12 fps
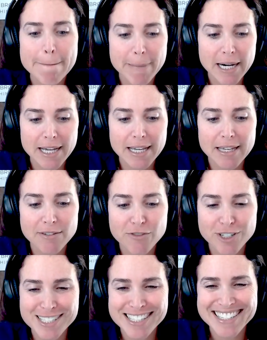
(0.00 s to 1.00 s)
But
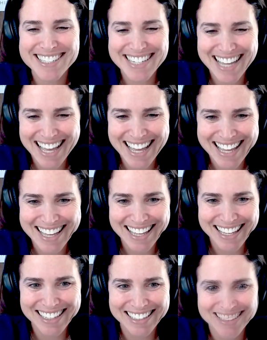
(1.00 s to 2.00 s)
for
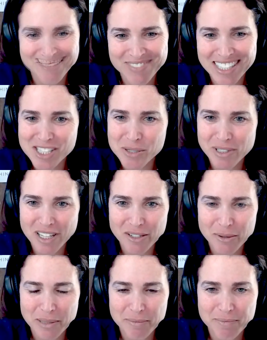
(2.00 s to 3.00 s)
today, let's do another
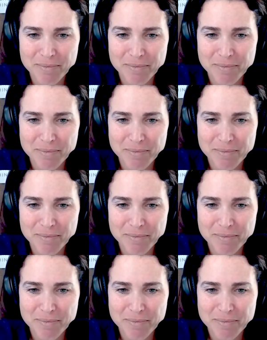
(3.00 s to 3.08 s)
one.